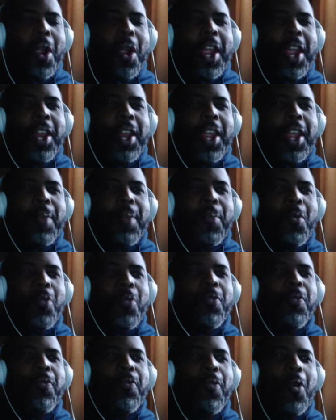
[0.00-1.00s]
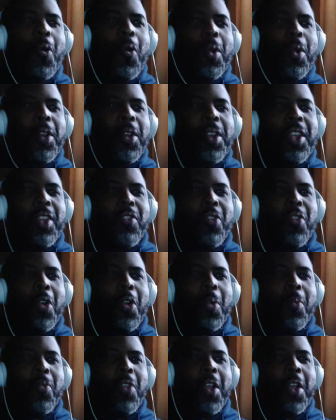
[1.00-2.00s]
and moving forward in
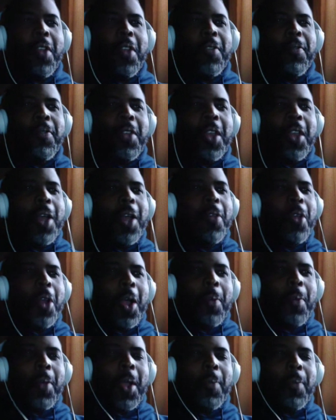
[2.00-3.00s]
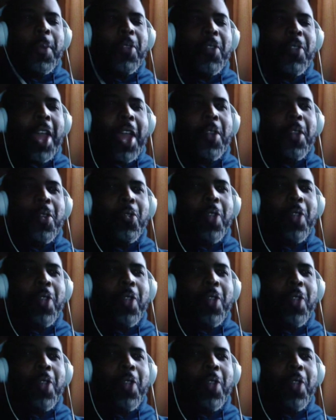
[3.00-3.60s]
terms of the other upcoming titles?